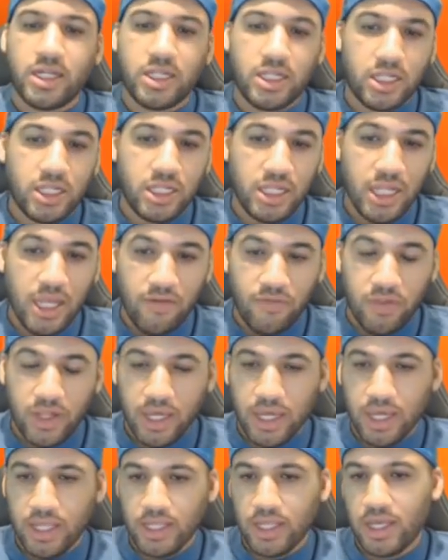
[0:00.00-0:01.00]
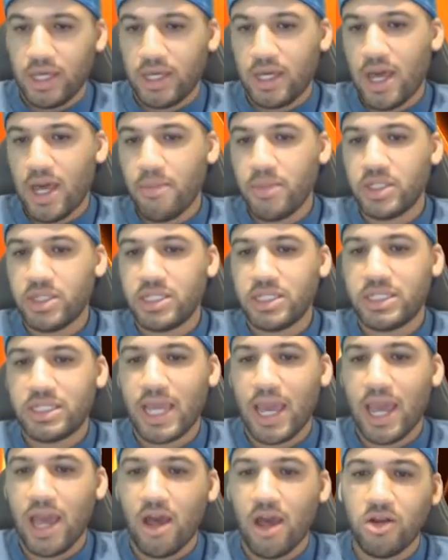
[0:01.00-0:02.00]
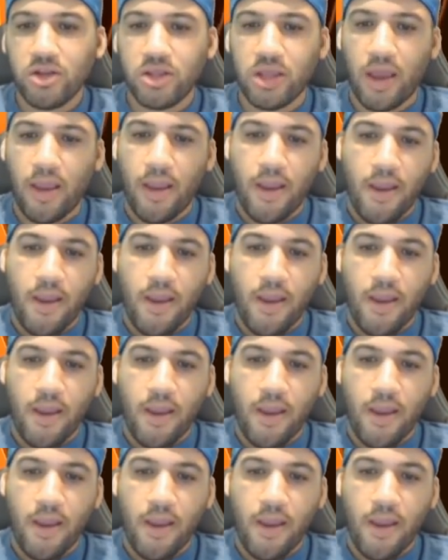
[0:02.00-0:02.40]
Cleveland coming to town.